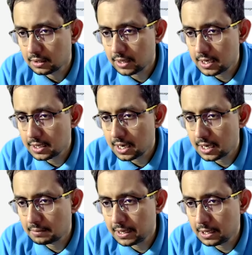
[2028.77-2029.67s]
right?
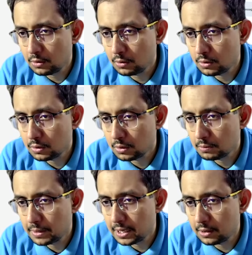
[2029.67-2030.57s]
And the payload
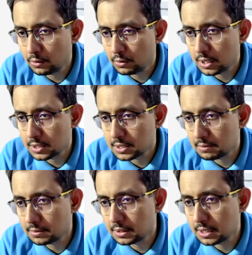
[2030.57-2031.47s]
is
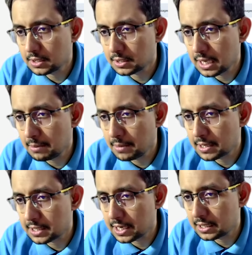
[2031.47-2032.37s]
the same
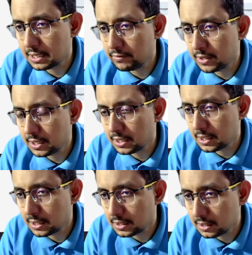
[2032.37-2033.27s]
as I had given
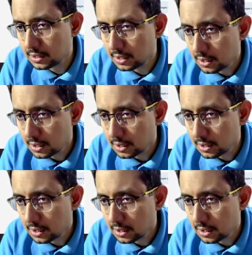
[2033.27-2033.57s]
in